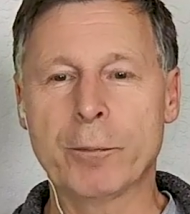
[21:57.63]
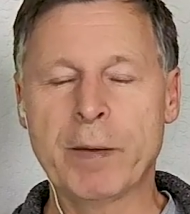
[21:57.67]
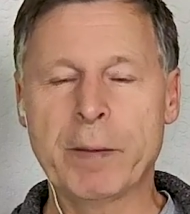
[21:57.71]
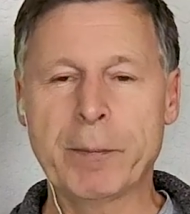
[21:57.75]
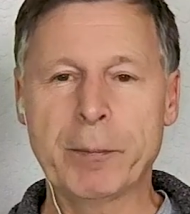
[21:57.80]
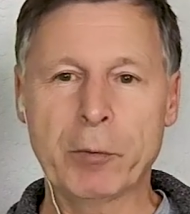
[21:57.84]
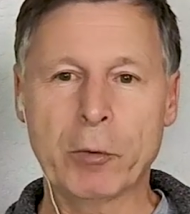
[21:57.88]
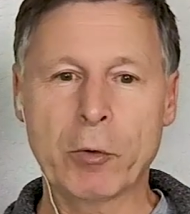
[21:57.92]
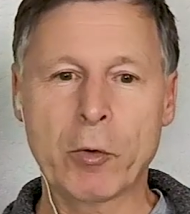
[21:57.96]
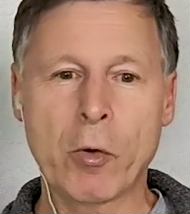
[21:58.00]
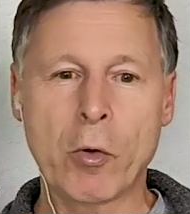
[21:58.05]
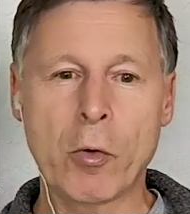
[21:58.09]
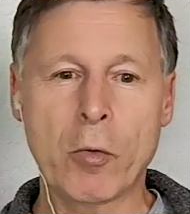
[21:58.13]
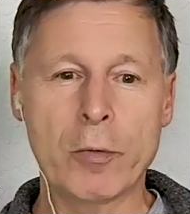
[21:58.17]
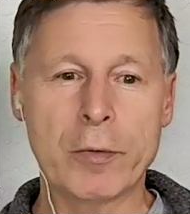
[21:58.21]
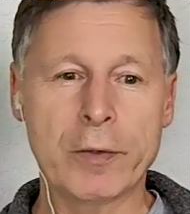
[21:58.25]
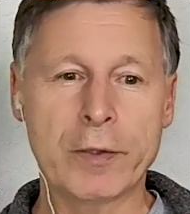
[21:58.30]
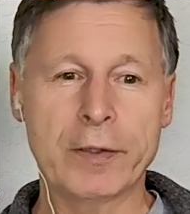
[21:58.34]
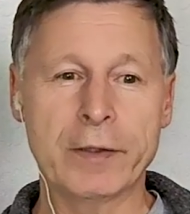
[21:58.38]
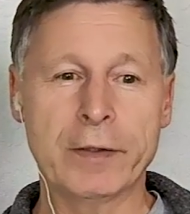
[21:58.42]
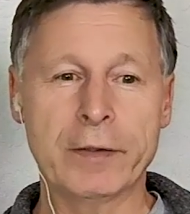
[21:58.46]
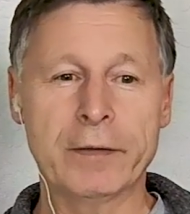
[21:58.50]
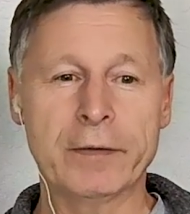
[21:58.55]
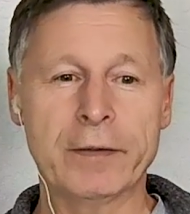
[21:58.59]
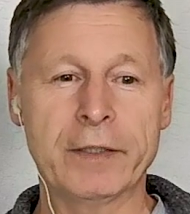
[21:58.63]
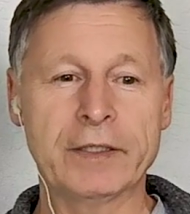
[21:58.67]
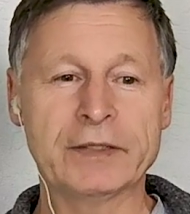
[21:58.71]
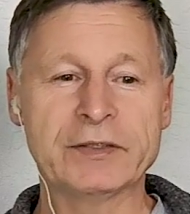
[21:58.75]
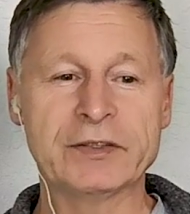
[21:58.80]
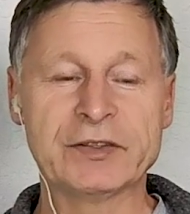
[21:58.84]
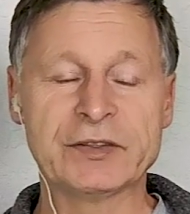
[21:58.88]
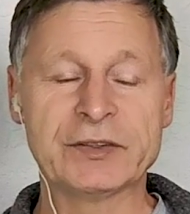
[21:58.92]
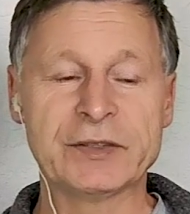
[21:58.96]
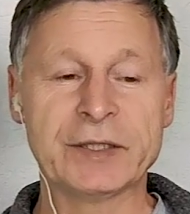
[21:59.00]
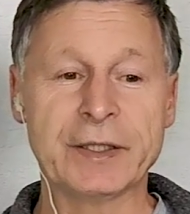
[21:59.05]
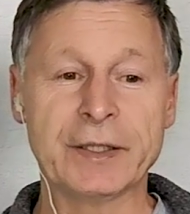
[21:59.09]
People go in, they
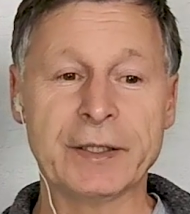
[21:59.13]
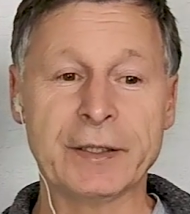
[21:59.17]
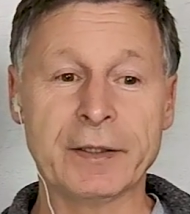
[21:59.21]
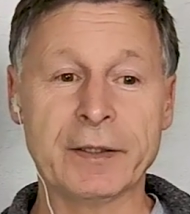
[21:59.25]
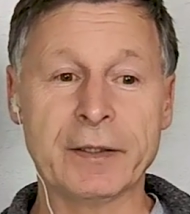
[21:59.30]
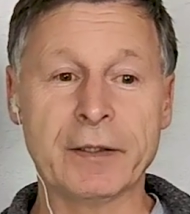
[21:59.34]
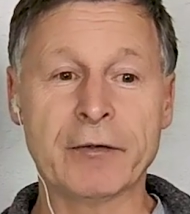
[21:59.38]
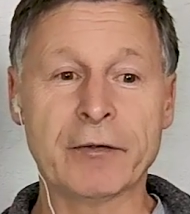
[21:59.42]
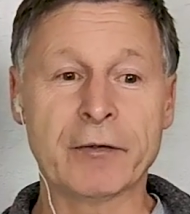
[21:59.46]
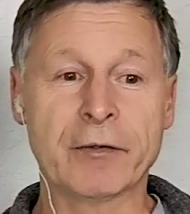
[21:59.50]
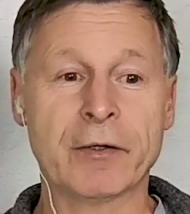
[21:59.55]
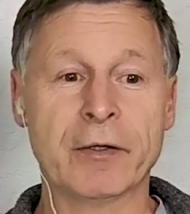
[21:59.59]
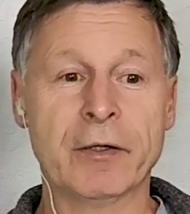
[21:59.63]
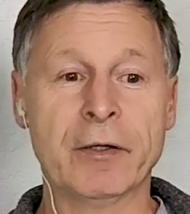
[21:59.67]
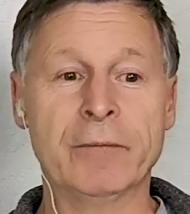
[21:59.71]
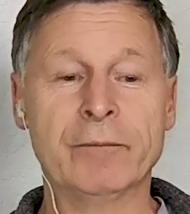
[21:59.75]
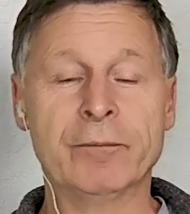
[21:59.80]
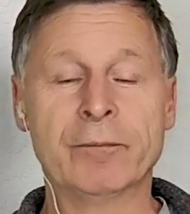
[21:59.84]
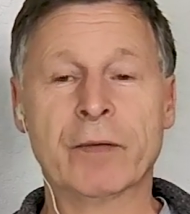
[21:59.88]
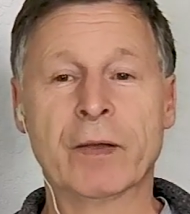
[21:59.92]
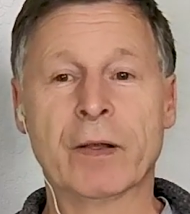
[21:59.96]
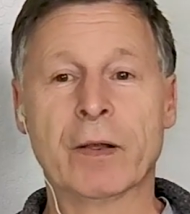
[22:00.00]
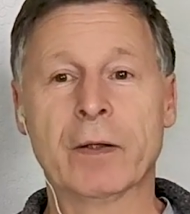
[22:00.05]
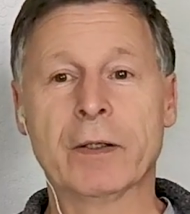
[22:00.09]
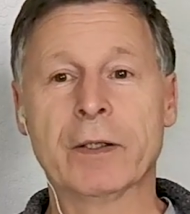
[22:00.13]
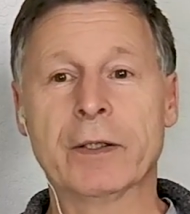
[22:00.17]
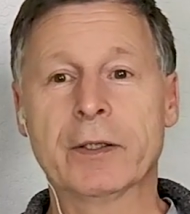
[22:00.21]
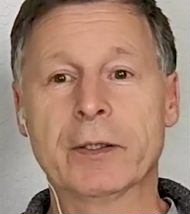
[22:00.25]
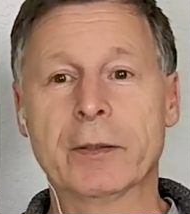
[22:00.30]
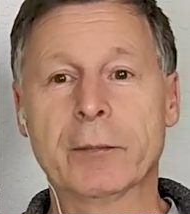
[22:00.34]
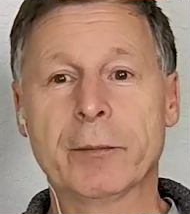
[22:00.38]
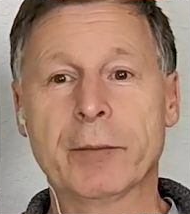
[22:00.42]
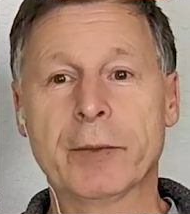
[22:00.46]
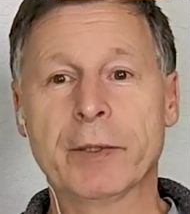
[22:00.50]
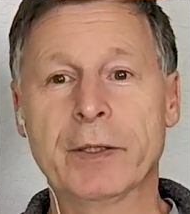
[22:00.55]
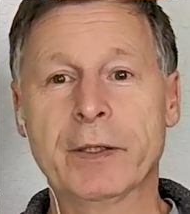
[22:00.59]
sing a
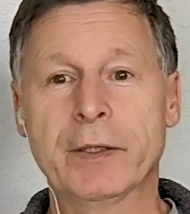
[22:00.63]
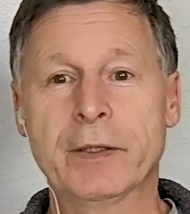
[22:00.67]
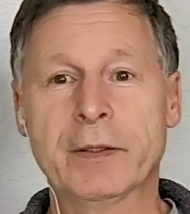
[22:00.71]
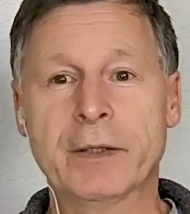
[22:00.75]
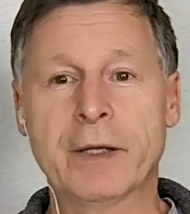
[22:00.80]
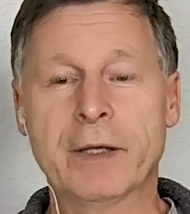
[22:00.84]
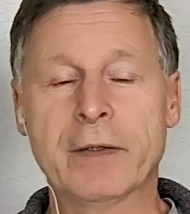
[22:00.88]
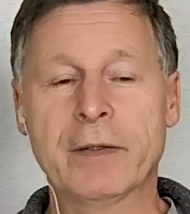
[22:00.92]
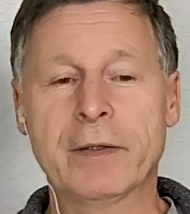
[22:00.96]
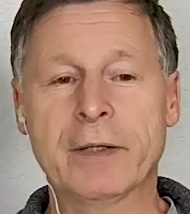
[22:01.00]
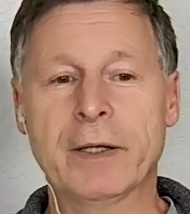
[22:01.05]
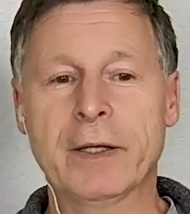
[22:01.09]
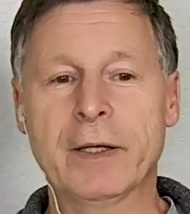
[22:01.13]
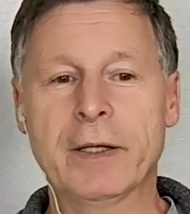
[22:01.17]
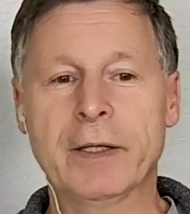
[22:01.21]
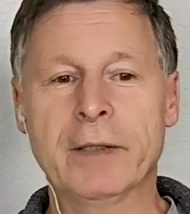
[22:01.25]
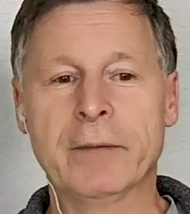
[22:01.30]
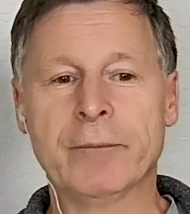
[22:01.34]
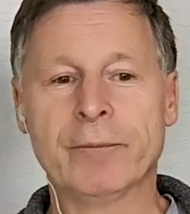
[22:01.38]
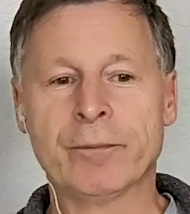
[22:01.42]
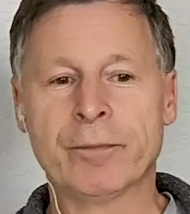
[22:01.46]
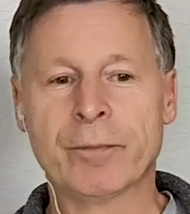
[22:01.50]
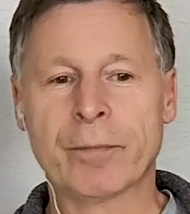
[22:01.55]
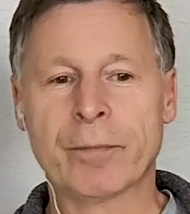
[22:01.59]
little bit, then they